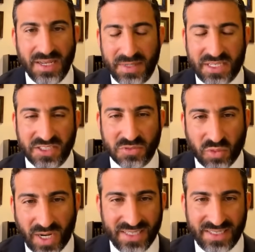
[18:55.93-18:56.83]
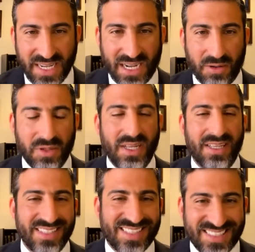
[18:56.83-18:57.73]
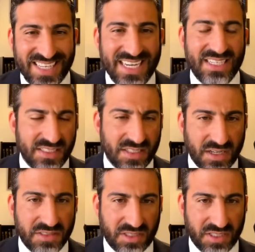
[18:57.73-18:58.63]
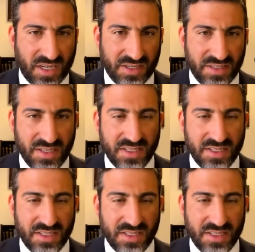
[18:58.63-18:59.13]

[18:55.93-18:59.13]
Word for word: because right now the state is under the gun.